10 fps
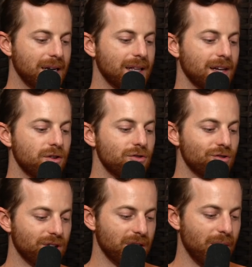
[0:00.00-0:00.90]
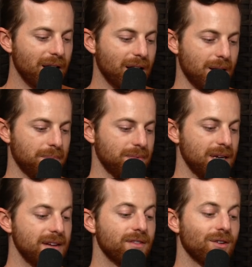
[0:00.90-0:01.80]
they usually wake up,
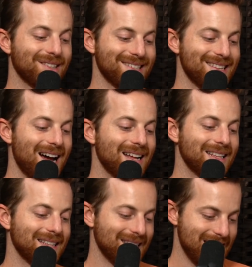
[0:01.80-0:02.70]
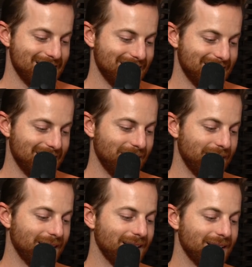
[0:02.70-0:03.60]
even though it's not necessary.